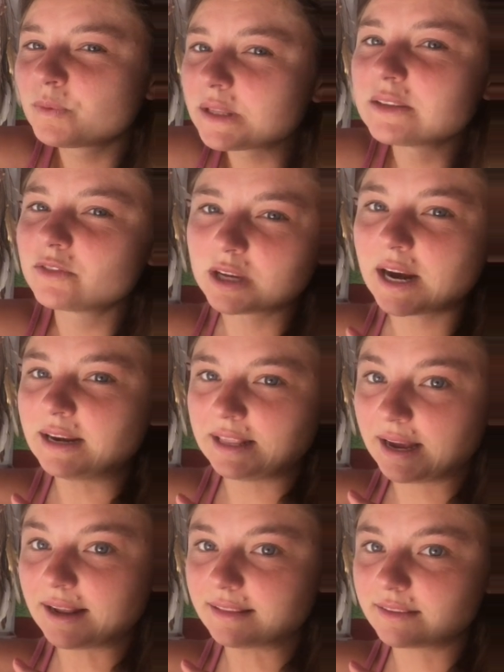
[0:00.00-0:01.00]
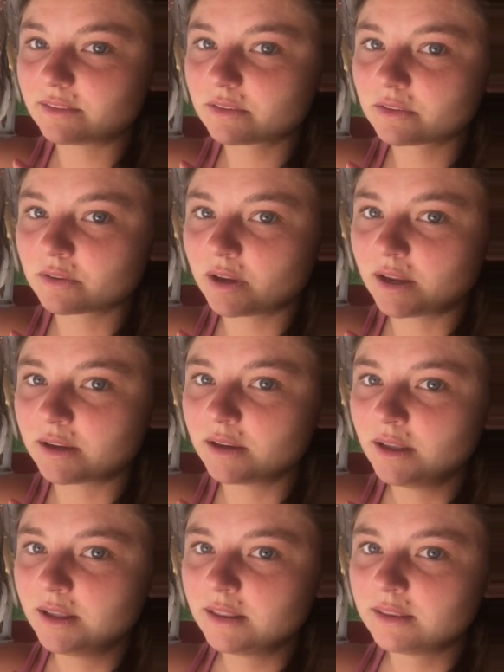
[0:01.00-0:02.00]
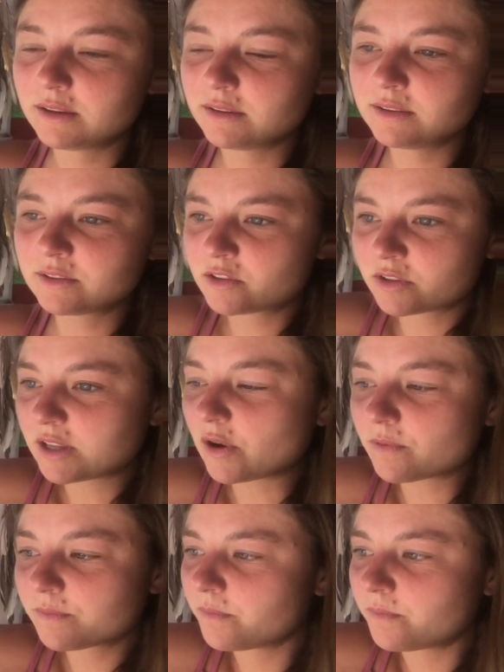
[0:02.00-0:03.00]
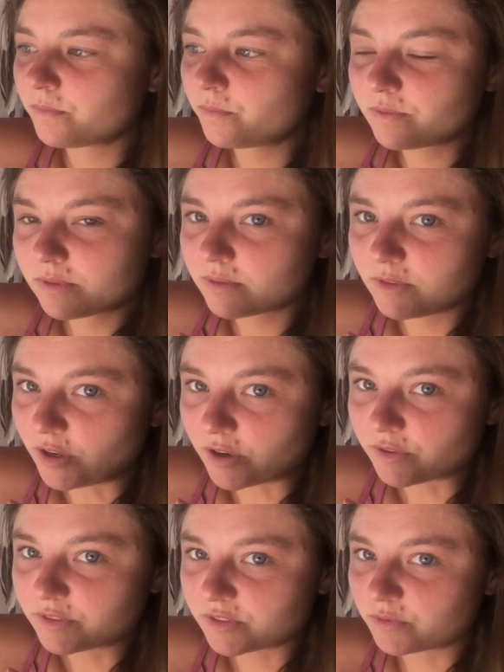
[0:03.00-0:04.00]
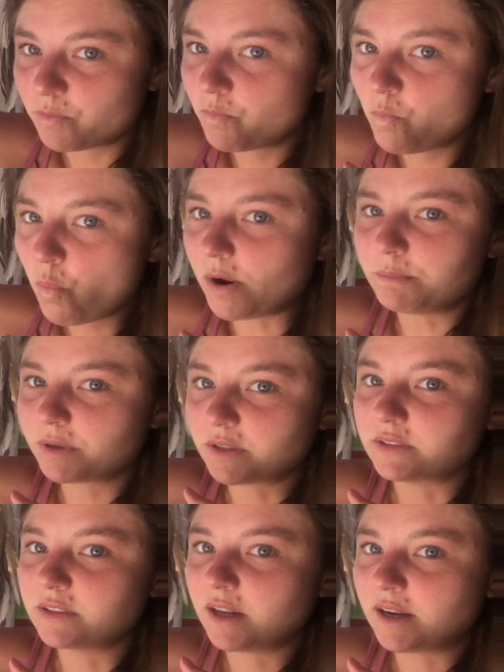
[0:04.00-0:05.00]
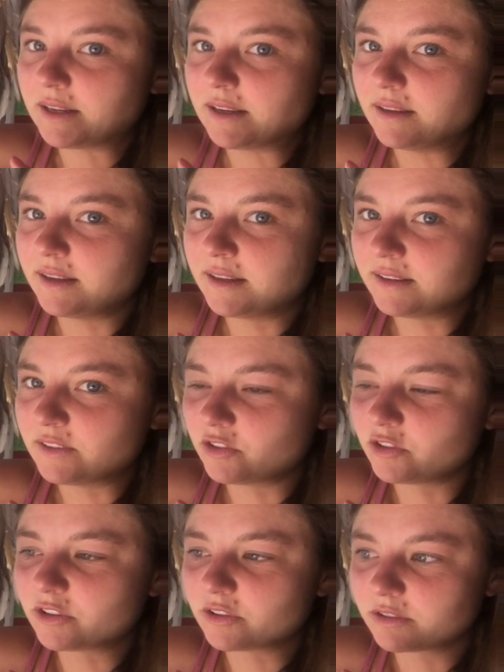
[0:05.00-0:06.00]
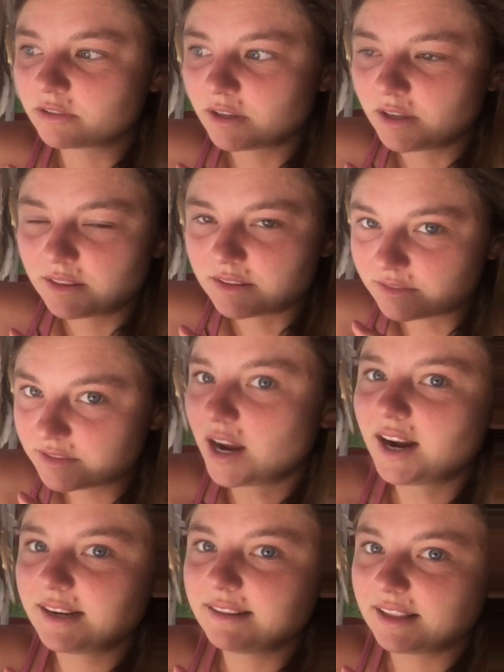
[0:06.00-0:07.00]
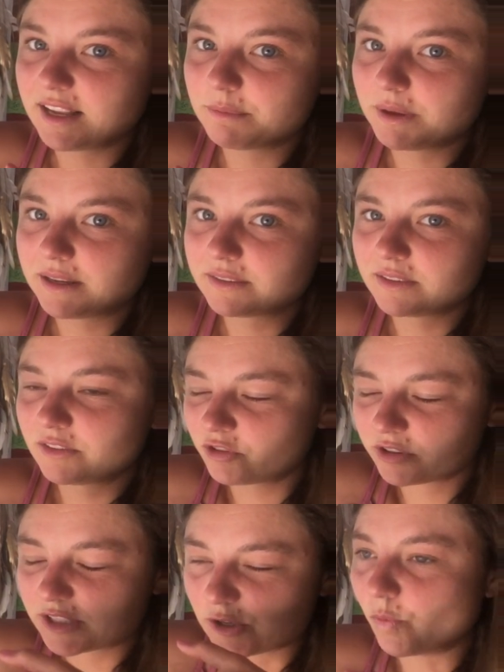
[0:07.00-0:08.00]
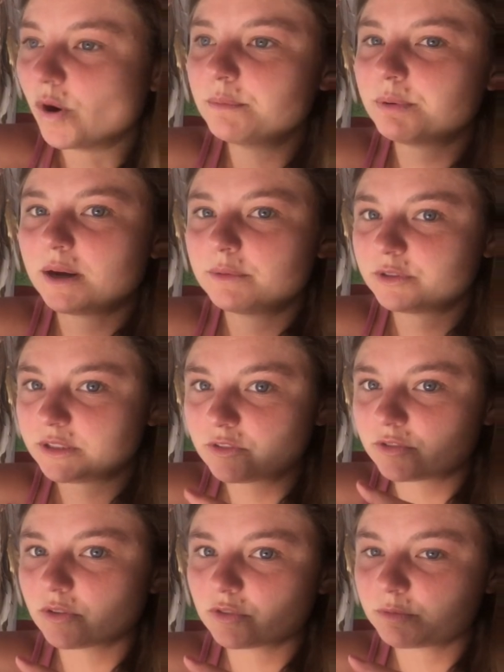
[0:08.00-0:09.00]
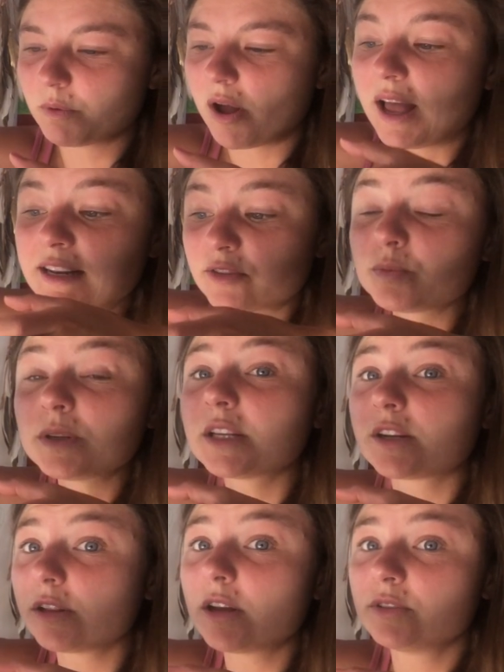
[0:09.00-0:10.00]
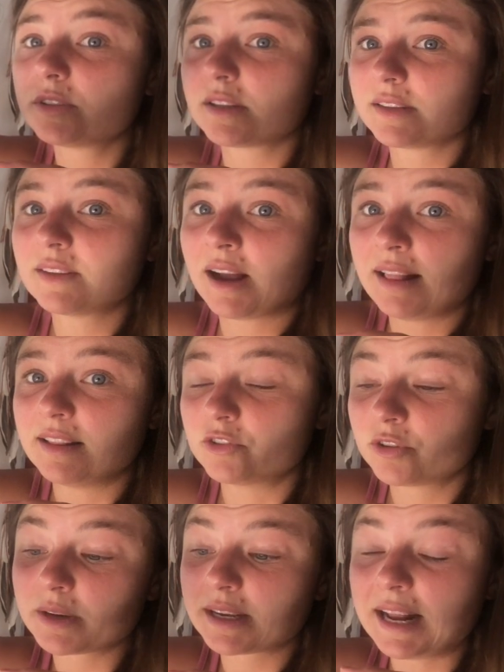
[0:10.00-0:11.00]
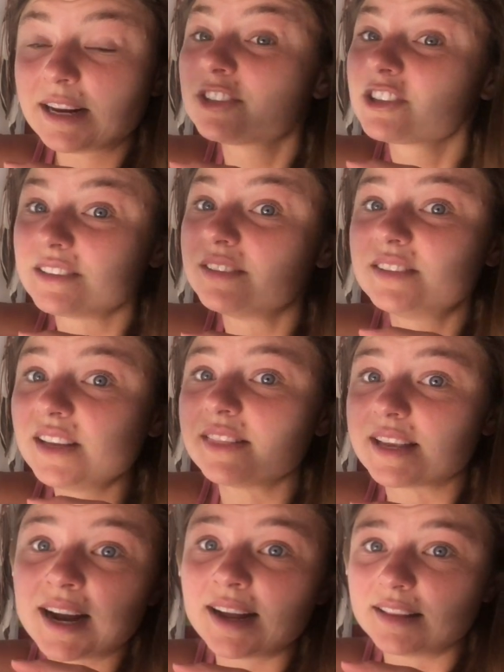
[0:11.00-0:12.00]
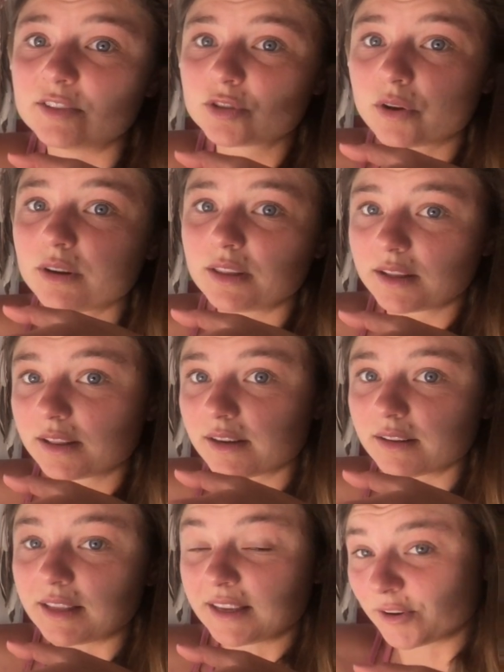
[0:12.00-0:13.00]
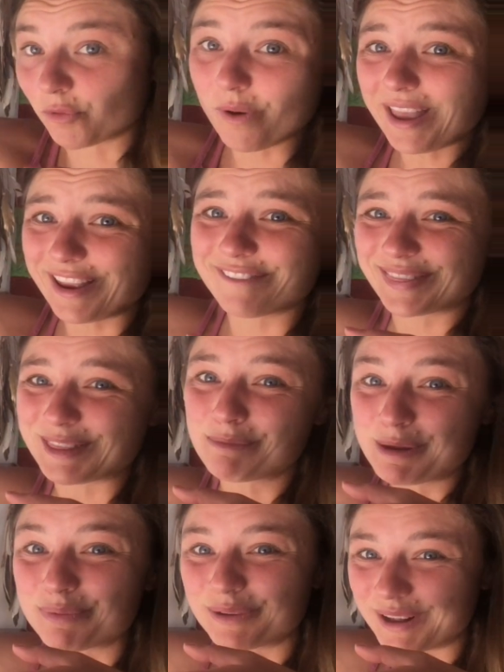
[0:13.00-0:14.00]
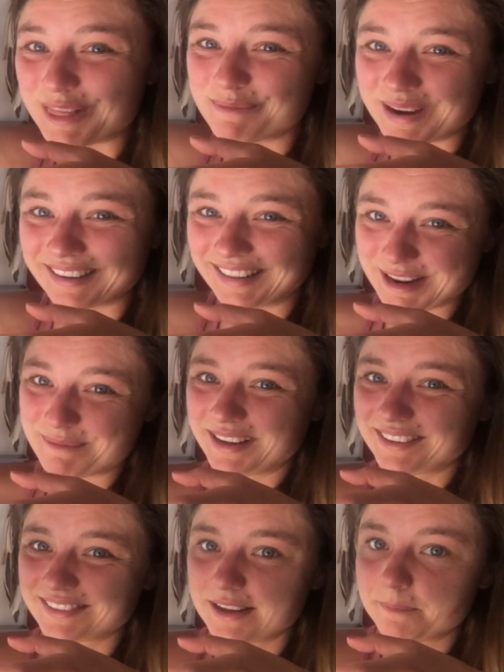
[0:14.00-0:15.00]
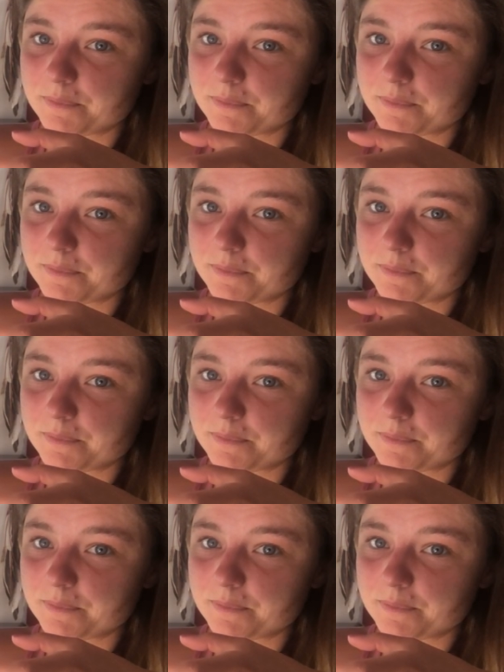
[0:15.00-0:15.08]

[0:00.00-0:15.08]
really tiny islands, okay? There's just like, you know, there's one person on it, and it's just this tiny landmass. There's just like one palm tree. It's so small, and it's really close to this island, so it can actually see the island totally clearly. It can wave at the people on the main landmass.